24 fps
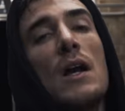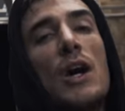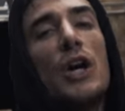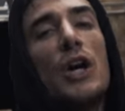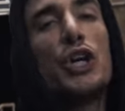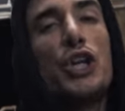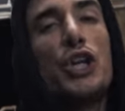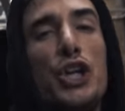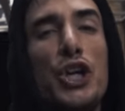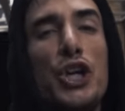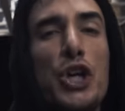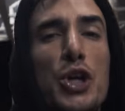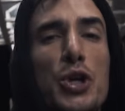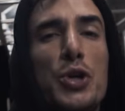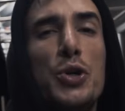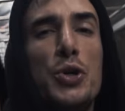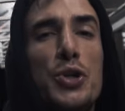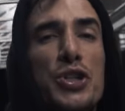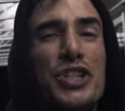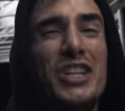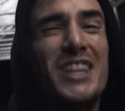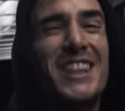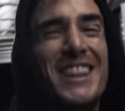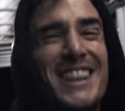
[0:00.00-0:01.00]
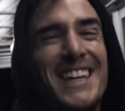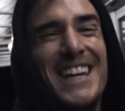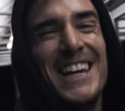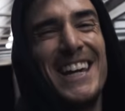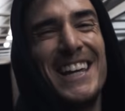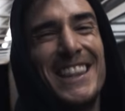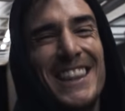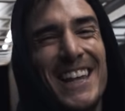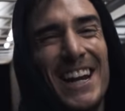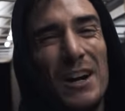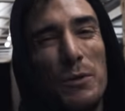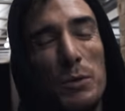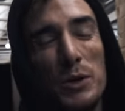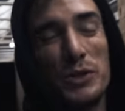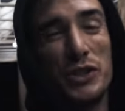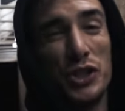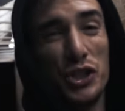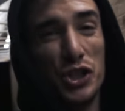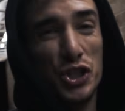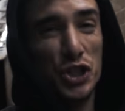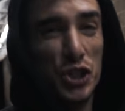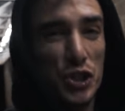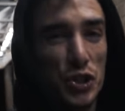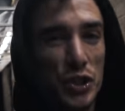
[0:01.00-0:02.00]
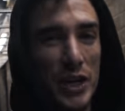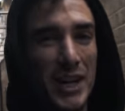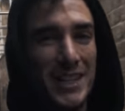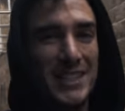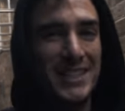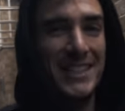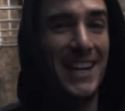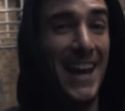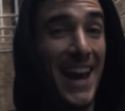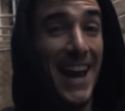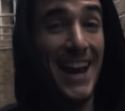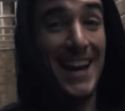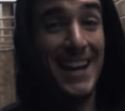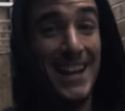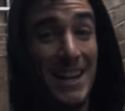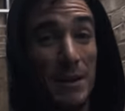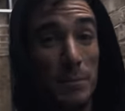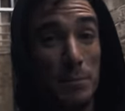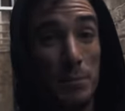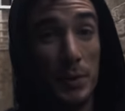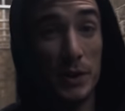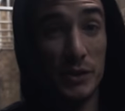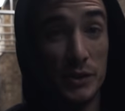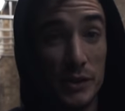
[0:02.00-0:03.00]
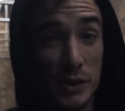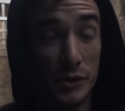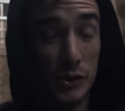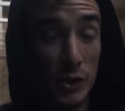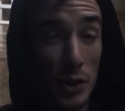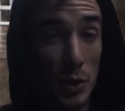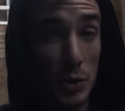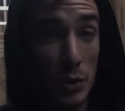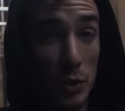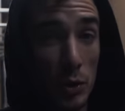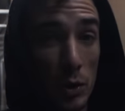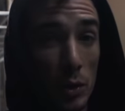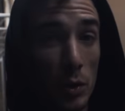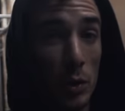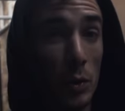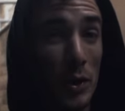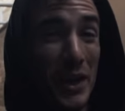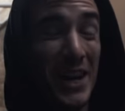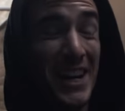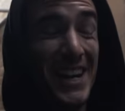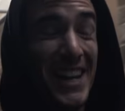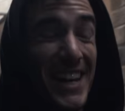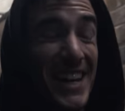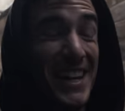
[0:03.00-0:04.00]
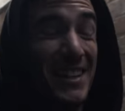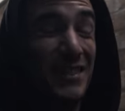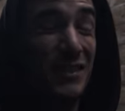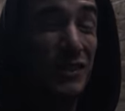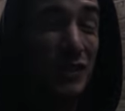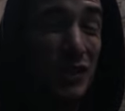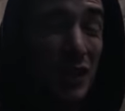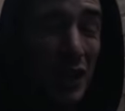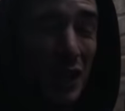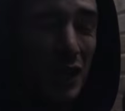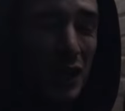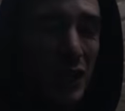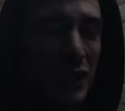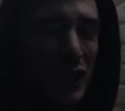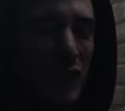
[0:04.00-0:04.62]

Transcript: A huge thing that I want to stress to any business owner or any ins-